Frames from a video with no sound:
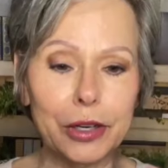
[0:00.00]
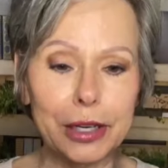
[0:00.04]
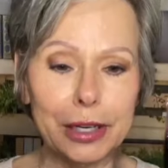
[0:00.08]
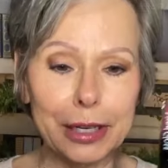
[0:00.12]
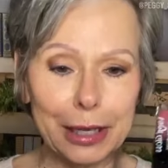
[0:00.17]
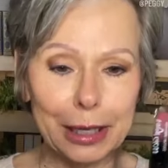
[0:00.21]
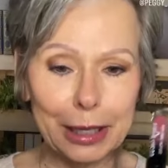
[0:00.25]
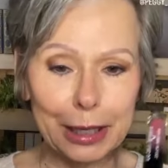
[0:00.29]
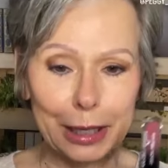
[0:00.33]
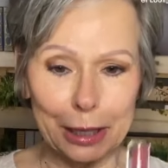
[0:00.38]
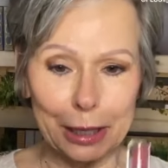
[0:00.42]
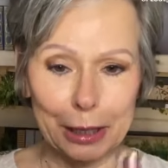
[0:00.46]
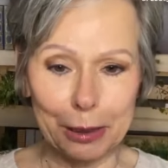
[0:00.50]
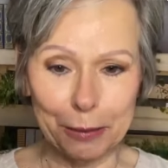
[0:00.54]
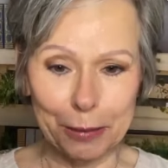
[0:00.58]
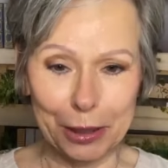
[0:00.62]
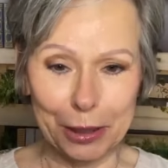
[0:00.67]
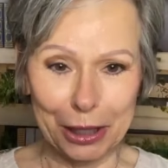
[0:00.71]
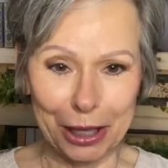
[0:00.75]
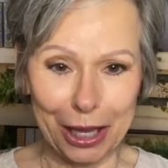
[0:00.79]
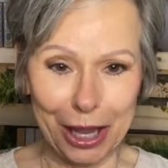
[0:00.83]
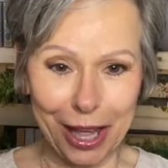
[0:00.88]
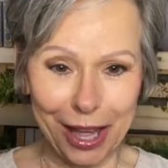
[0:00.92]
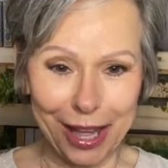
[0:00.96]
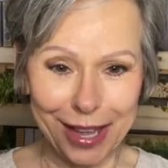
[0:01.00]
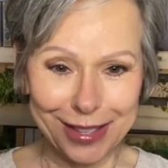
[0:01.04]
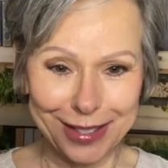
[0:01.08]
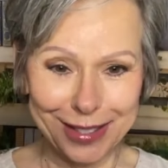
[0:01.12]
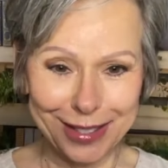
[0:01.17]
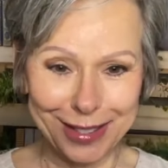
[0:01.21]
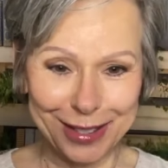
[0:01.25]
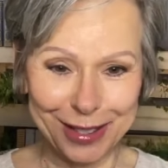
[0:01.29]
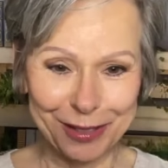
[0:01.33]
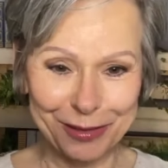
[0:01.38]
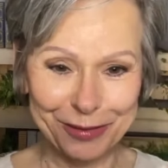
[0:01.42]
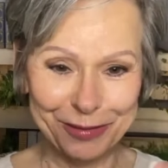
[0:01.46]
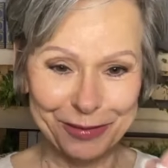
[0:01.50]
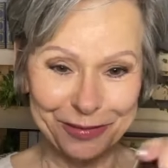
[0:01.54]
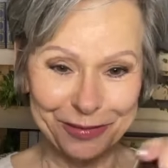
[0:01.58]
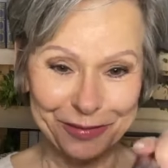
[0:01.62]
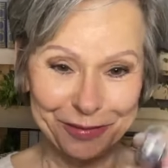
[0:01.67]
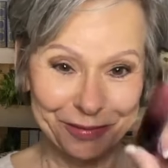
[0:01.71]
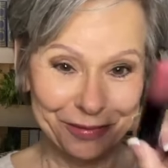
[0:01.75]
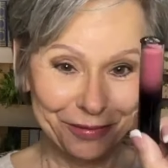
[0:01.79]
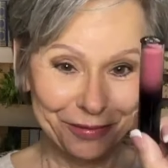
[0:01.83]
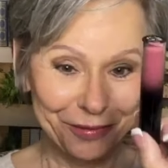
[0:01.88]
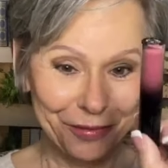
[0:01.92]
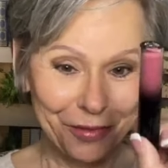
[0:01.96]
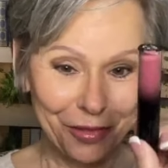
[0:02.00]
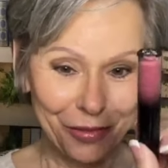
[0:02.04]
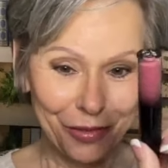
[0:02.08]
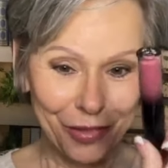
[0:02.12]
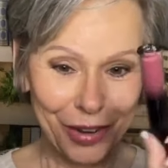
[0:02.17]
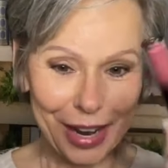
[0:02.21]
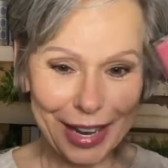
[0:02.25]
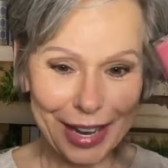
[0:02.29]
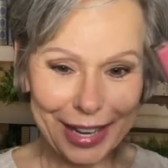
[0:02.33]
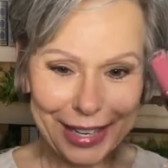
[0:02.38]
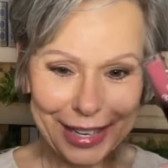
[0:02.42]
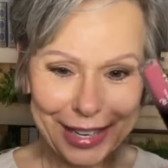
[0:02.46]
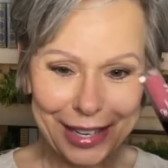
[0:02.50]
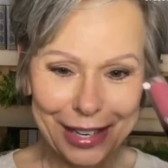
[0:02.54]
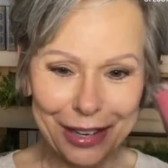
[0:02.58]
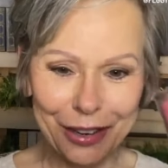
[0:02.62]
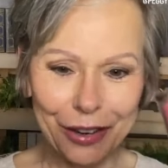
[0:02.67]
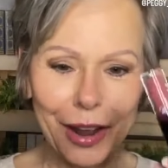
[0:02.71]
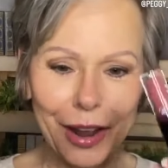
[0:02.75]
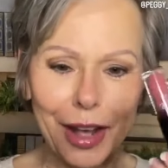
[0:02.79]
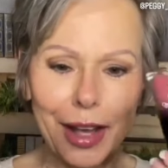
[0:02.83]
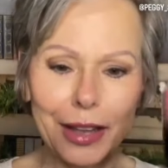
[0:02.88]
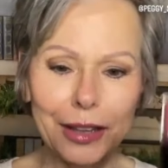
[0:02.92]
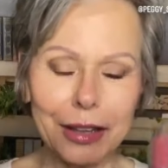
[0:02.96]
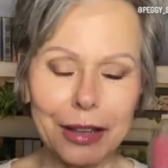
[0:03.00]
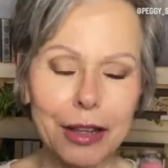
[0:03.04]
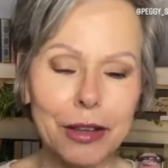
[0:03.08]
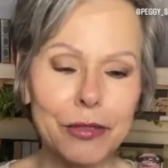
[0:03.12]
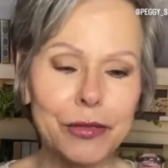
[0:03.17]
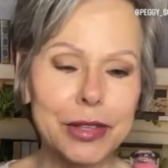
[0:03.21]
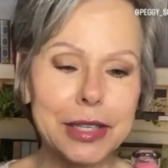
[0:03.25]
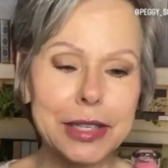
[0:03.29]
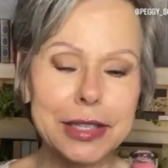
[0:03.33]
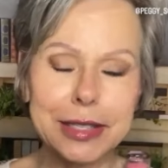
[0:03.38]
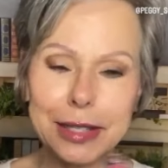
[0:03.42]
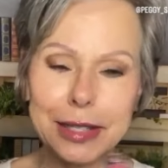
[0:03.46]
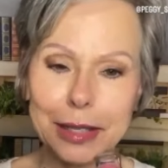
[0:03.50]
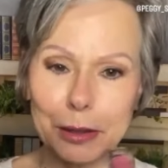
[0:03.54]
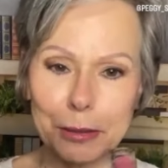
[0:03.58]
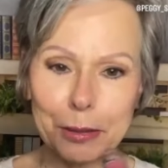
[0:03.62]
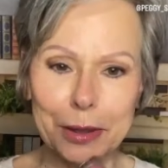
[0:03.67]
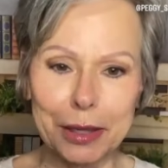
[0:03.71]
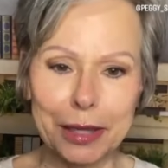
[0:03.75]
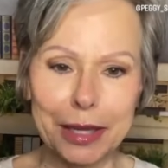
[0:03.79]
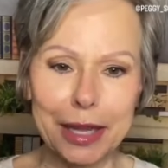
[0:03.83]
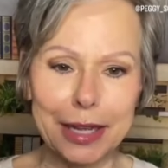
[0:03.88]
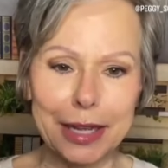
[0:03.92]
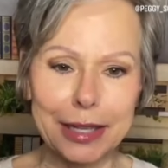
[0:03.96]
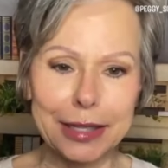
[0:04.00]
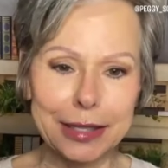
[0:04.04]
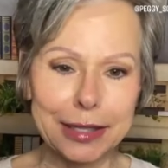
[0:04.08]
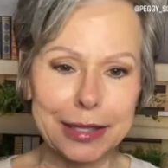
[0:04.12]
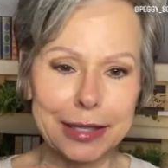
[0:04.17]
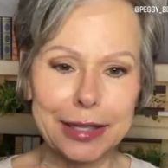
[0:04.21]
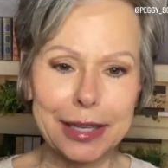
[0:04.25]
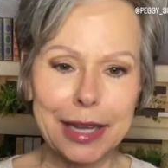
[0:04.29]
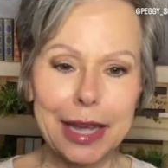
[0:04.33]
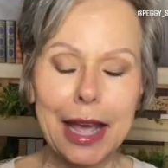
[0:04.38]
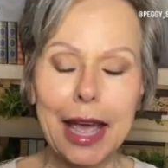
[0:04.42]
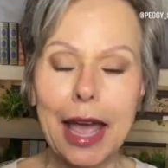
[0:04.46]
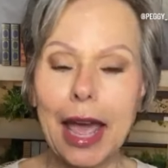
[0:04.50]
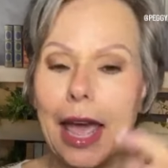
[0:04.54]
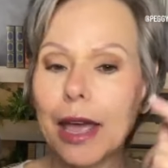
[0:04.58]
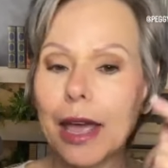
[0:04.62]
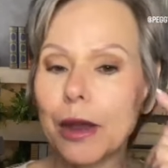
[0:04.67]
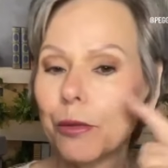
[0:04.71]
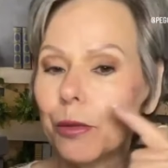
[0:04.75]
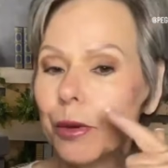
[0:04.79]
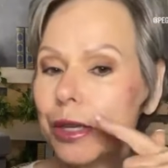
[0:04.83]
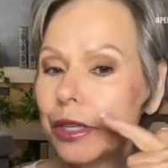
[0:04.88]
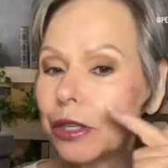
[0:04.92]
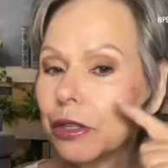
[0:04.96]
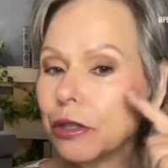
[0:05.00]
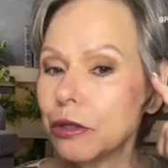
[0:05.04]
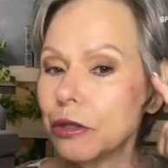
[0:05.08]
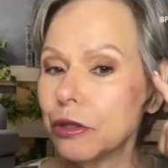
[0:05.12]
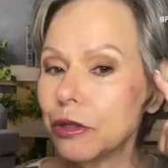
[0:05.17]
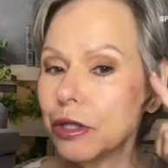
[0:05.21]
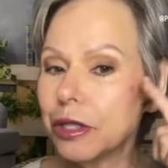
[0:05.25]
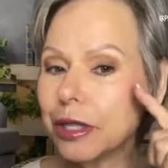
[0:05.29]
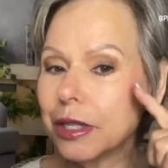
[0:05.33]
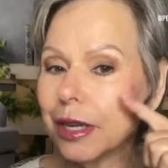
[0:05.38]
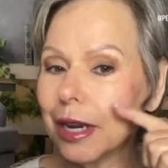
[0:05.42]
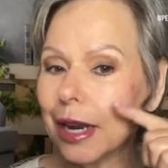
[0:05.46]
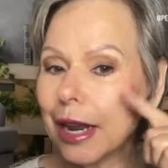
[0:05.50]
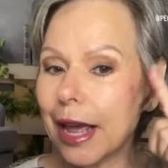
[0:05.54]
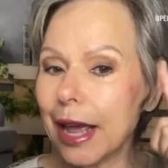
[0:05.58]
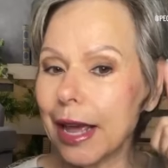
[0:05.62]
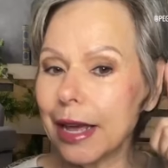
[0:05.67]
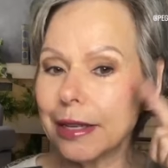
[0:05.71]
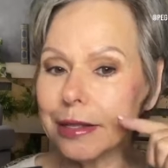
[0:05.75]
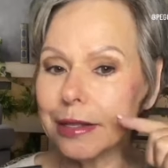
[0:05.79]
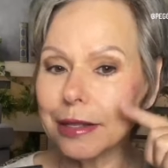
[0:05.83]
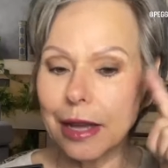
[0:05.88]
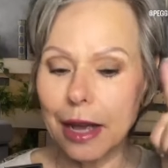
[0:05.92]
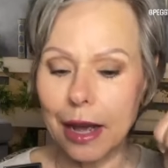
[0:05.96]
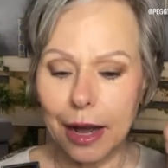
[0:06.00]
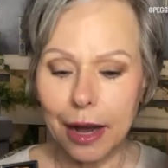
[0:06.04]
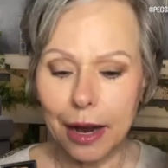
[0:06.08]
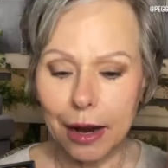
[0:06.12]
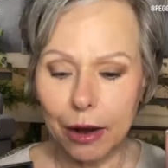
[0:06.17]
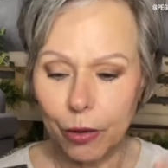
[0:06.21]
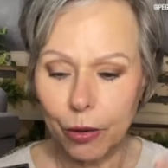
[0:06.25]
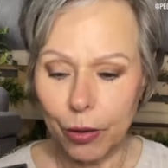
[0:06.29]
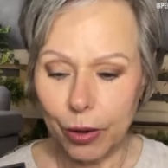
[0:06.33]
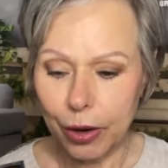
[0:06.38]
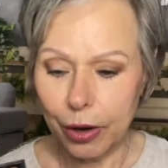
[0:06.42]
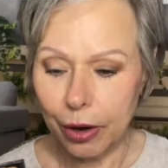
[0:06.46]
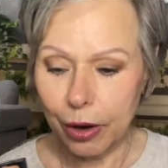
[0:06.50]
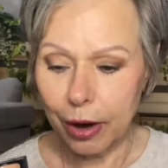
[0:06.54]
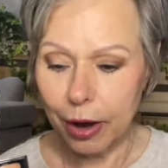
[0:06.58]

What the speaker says: lip gloss right here. I love this lip gloss, and we used it as our